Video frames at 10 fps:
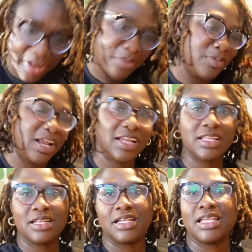when I
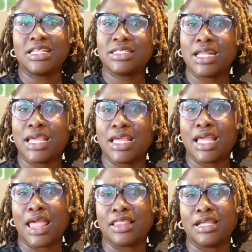get there yesterday,
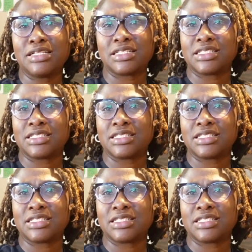there's a